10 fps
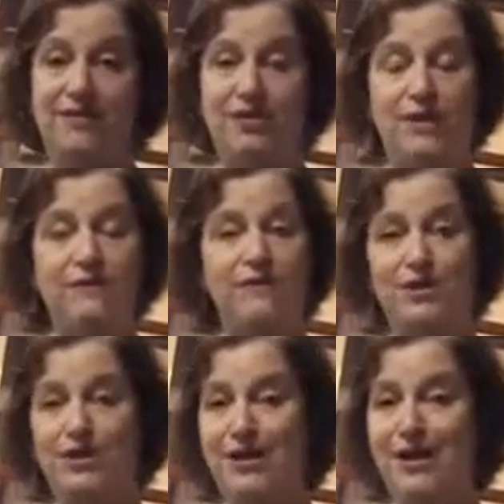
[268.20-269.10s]
for their
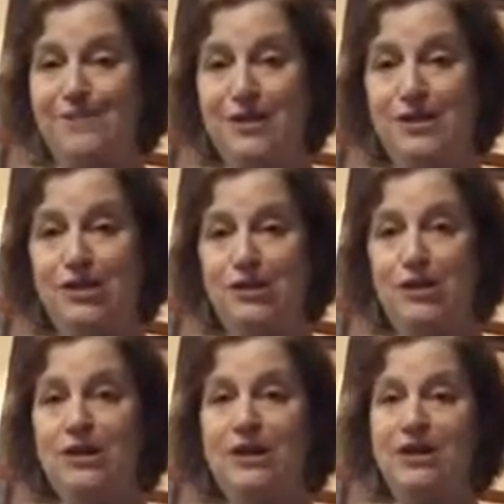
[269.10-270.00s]
first time this
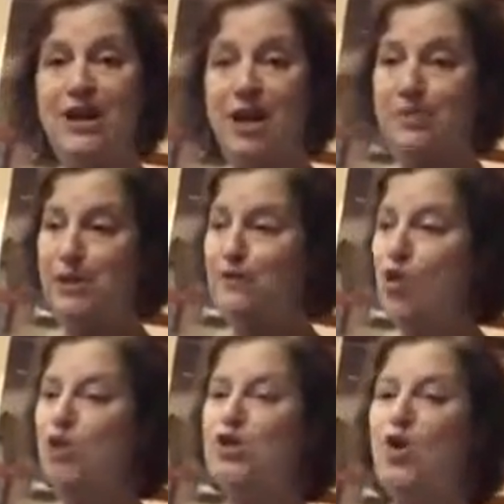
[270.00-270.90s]
year. But of
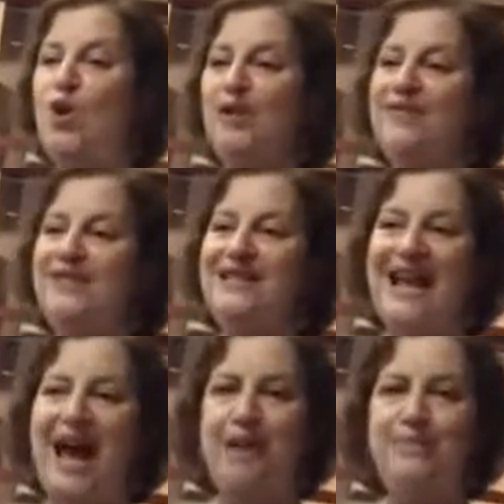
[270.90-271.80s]
course, all of this
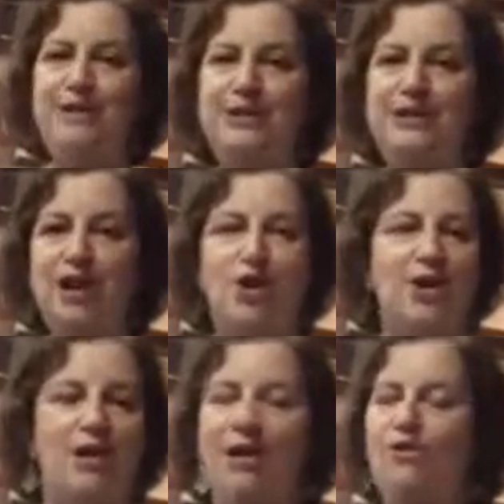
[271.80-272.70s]
happens
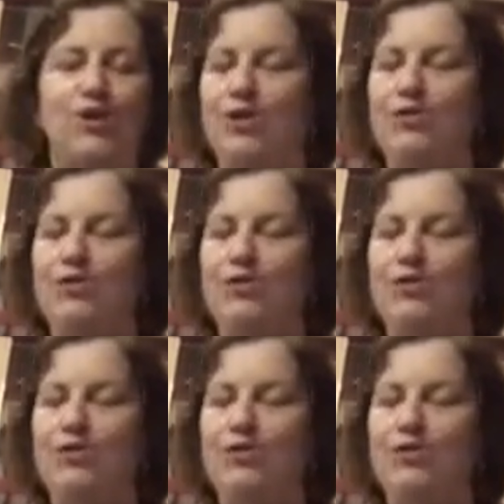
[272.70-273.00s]
with